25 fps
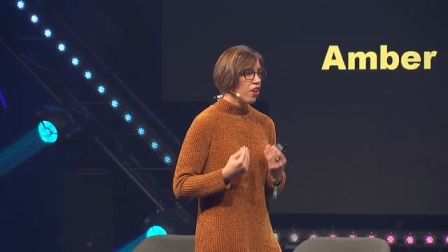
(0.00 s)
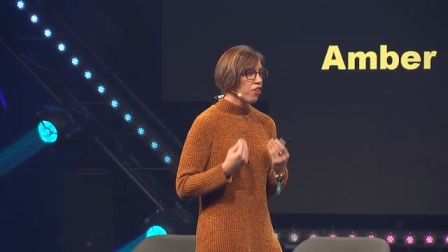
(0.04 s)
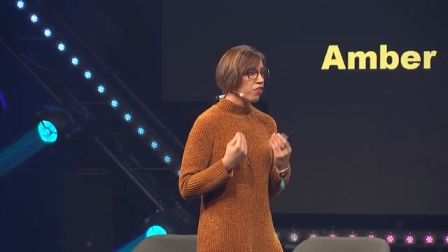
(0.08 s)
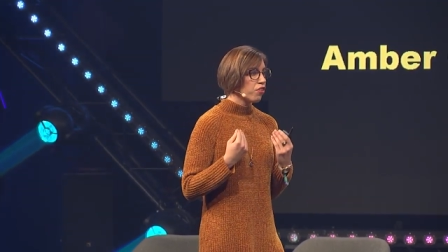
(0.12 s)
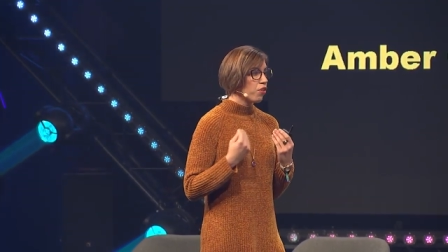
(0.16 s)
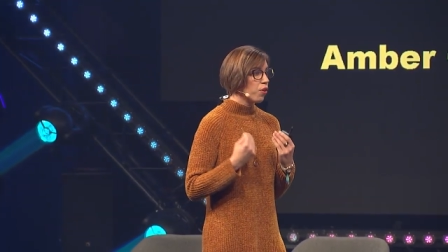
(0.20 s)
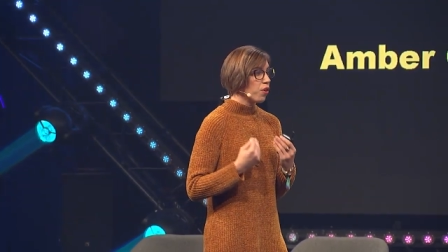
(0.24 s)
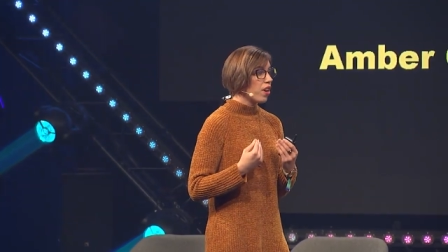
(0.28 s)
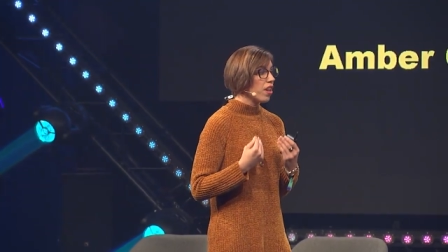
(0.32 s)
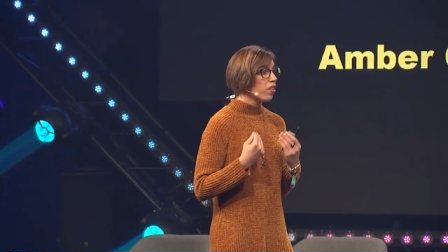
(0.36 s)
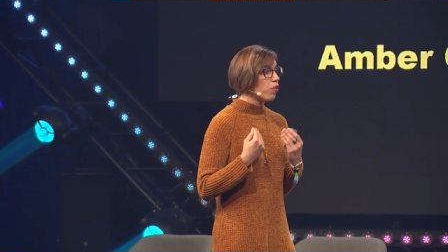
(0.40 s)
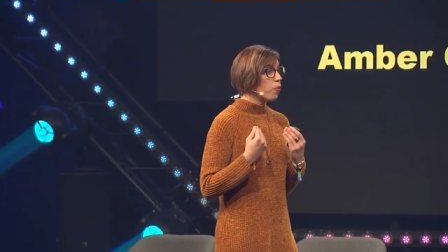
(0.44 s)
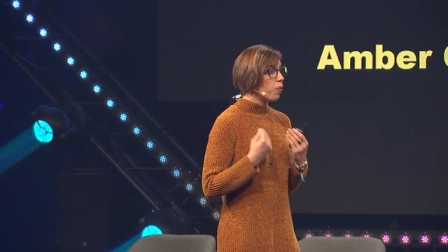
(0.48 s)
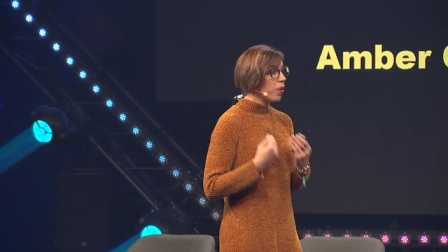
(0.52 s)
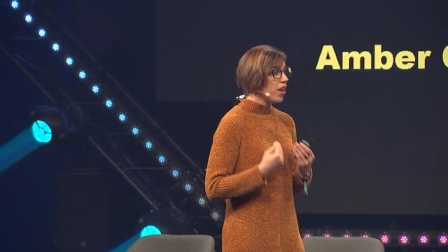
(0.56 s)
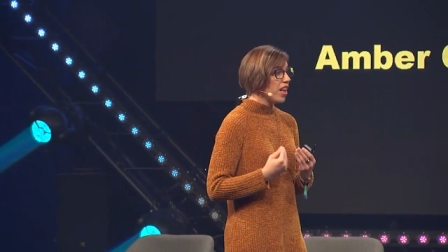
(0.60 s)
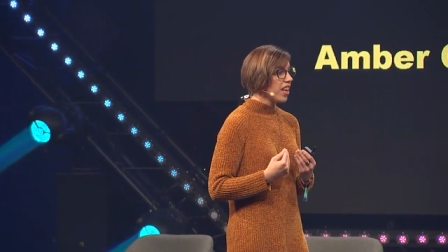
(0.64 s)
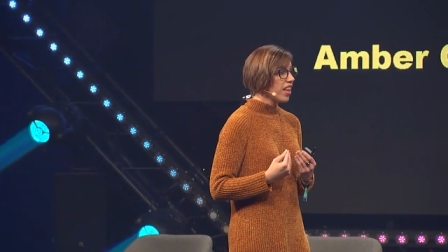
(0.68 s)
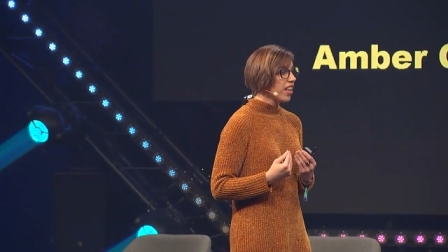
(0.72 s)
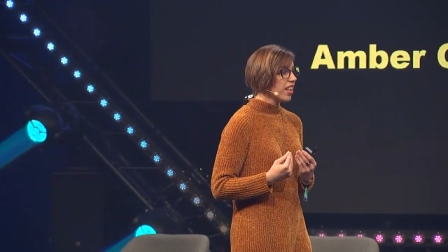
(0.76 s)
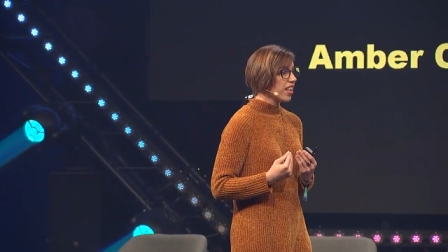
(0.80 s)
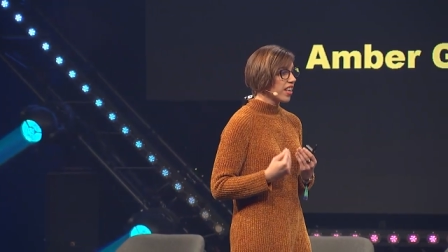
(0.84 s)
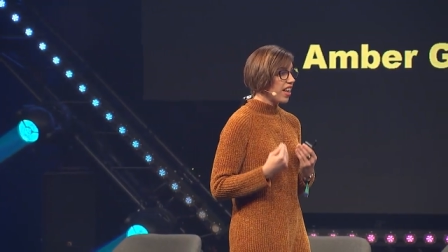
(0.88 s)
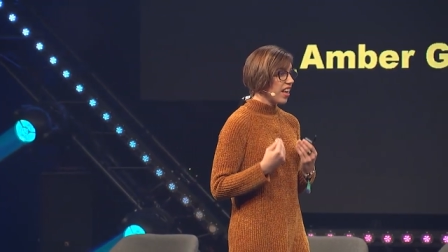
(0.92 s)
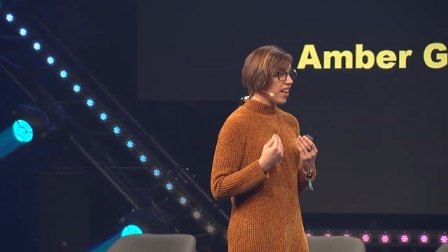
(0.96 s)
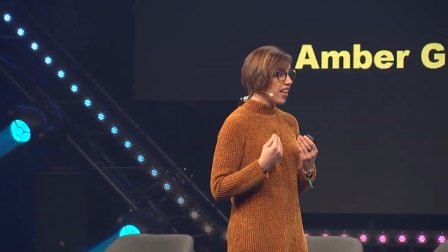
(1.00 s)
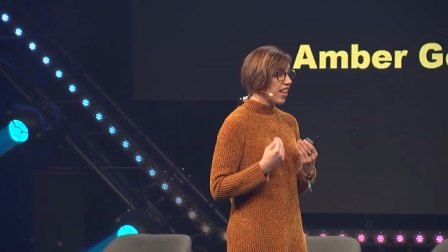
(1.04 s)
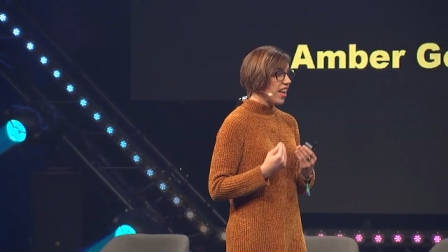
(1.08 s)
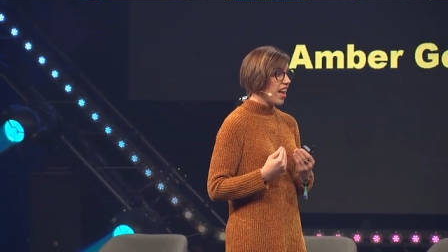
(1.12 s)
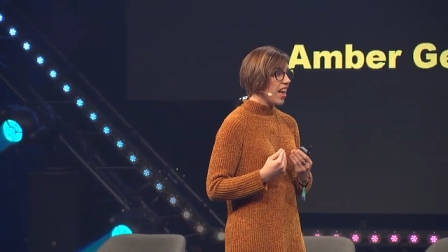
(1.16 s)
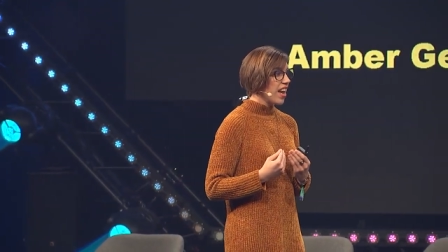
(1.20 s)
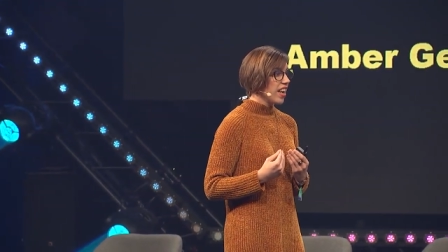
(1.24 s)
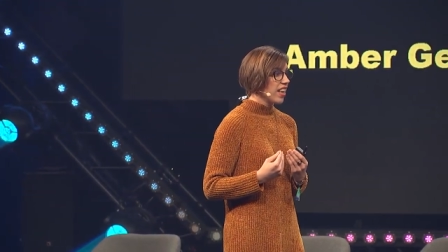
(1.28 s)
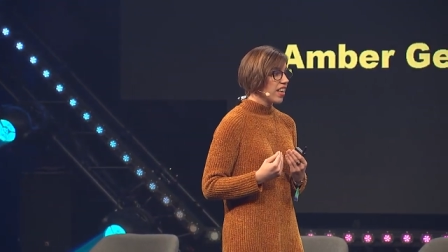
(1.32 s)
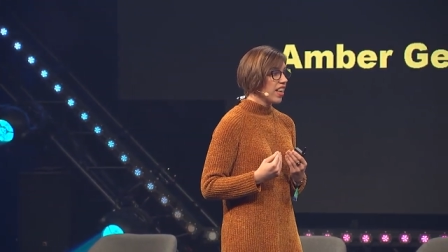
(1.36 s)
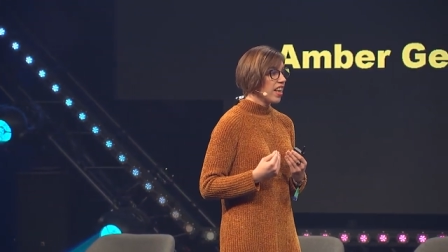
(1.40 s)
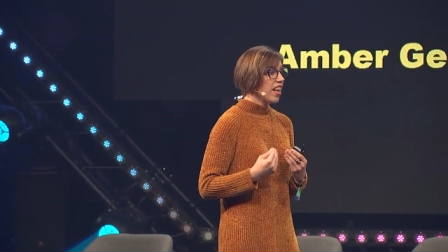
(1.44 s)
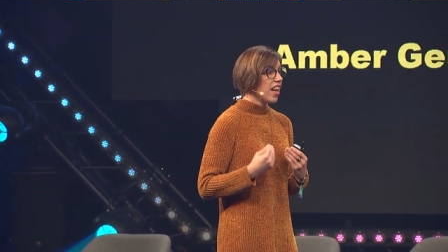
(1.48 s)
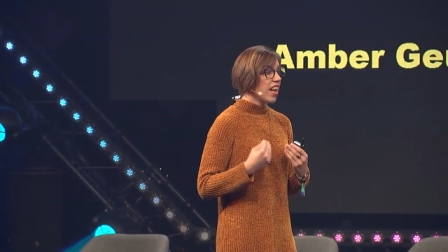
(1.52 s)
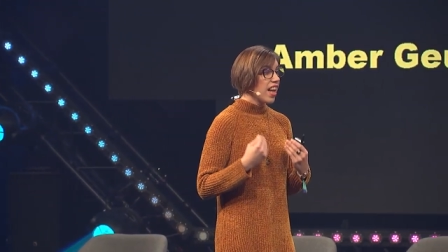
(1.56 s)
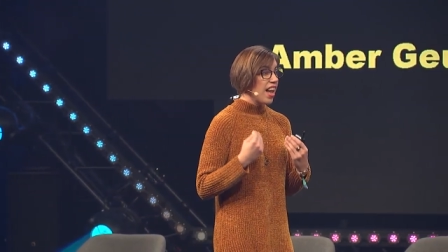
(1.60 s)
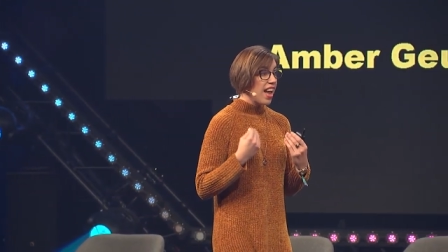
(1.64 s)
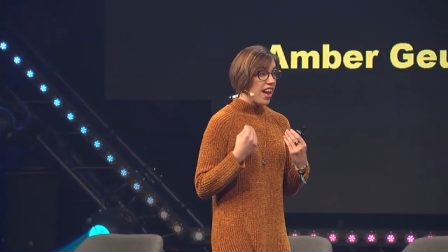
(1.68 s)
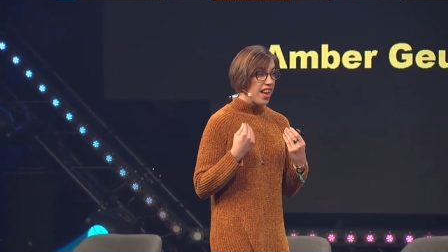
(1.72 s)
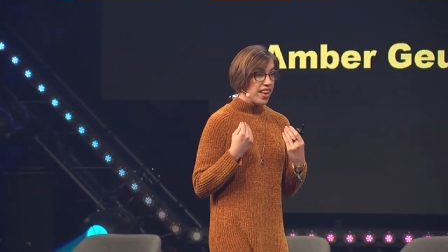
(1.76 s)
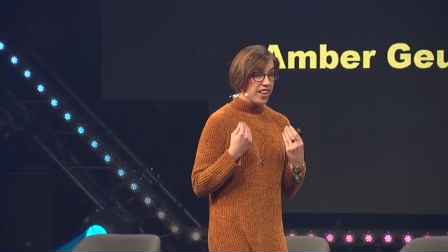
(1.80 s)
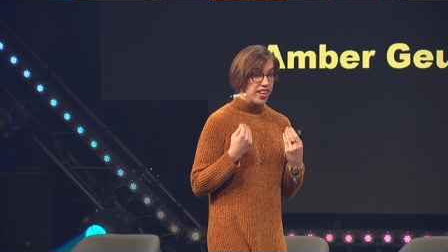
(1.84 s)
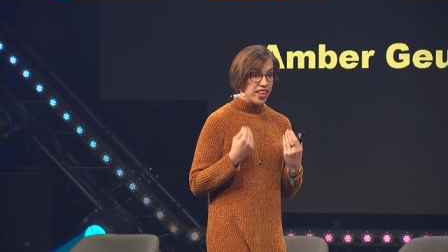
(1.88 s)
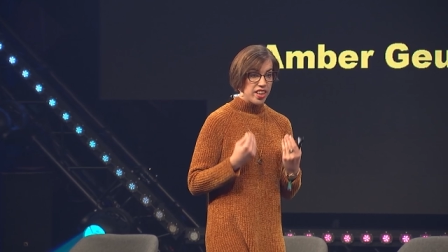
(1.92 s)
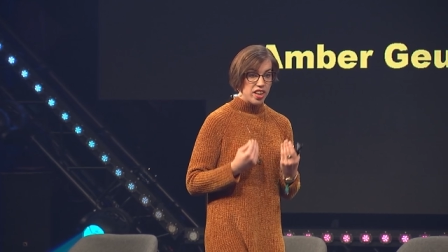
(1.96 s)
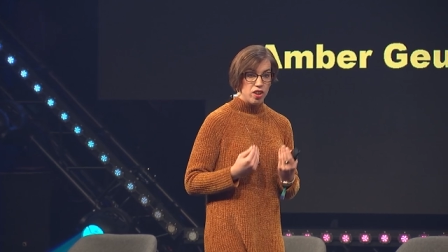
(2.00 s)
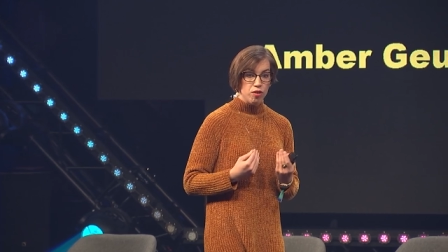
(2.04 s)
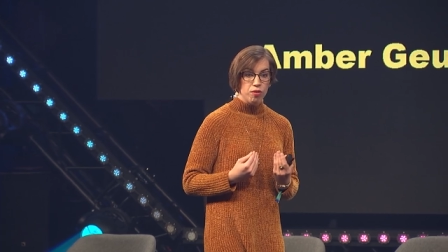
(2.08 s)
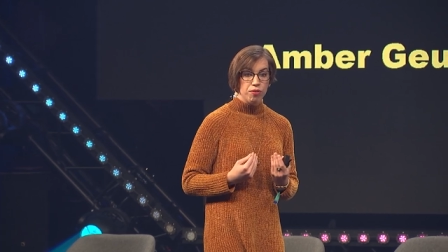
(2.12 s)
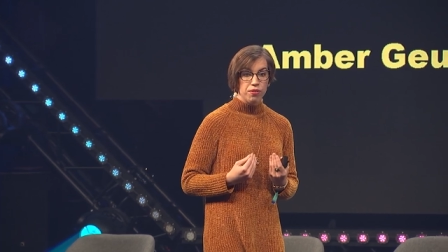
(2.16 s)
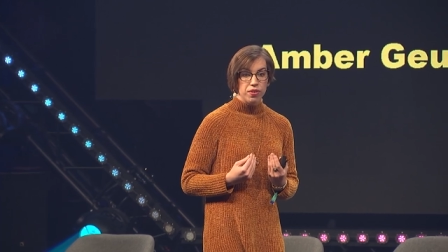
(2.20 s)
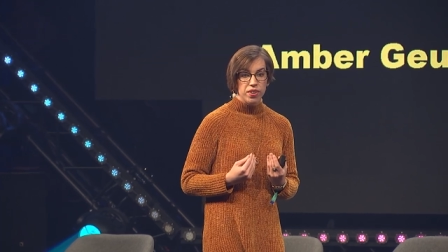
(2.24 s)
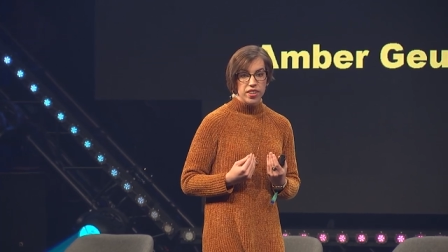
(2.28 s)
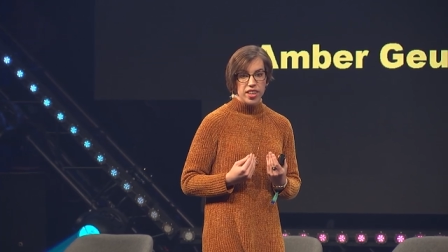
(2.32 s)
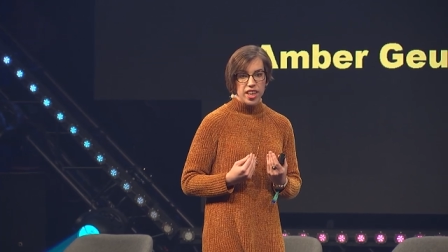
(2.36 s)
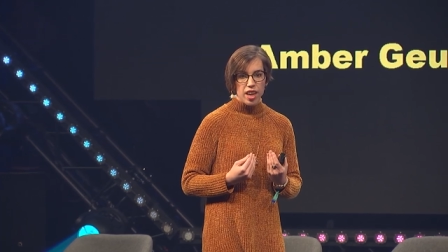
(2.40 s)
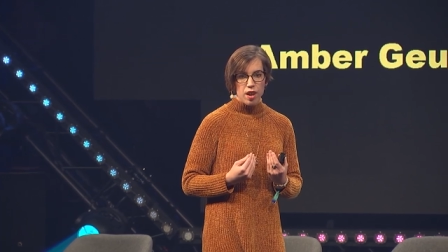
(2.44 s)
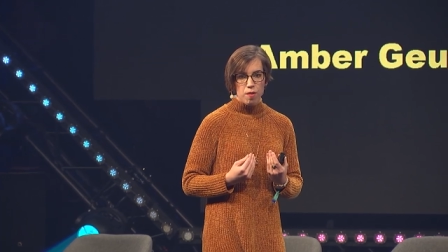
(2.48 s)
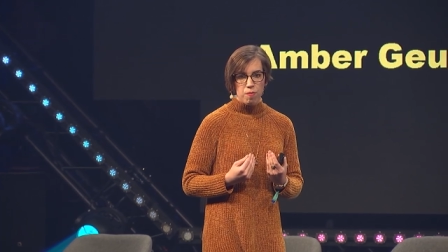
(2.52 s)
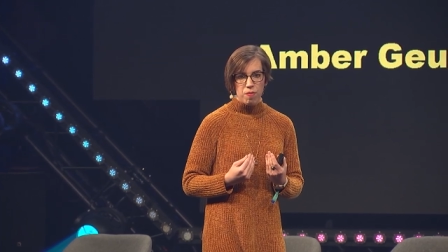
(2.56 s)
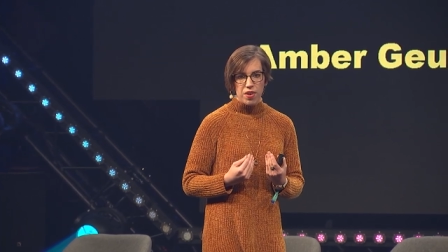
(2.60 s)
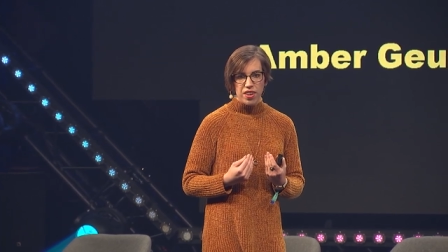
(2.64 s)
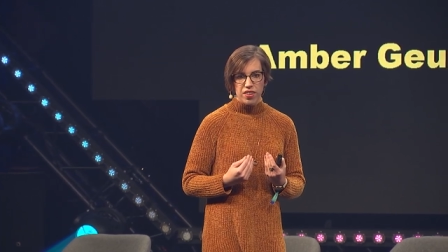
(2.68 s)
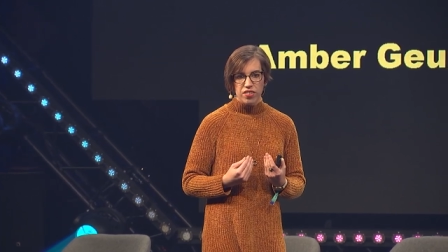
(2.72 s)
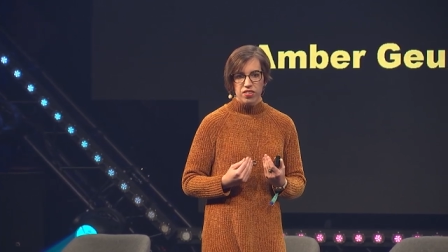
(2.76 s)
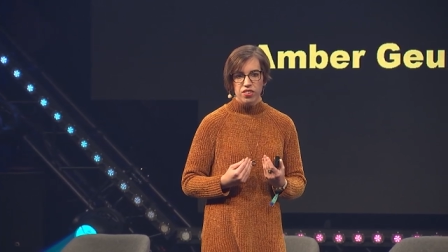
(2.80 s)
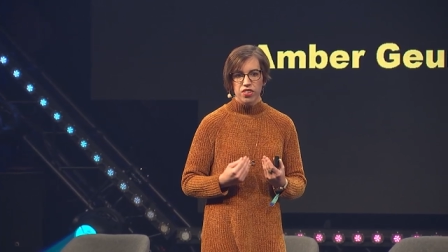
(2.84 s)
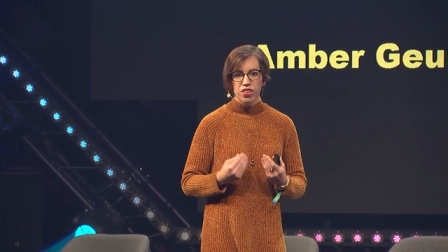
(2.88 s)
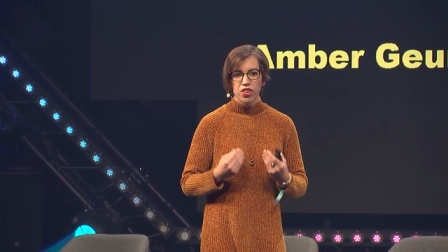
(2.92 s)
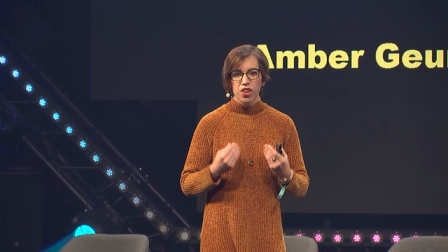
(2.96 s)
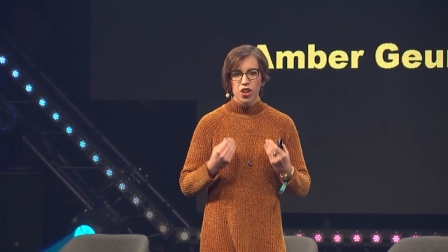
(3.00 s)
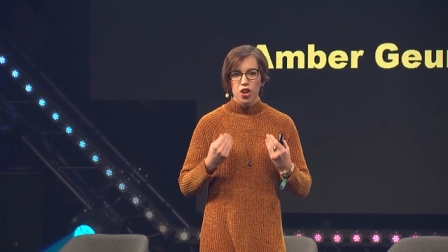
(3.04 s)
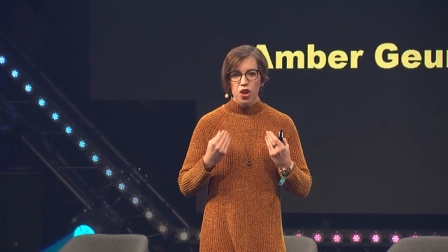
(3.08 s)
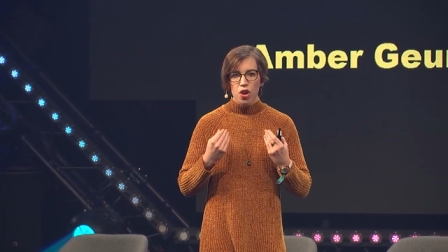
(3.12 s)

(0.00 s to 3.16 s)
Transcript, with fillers: so that we can gain a different image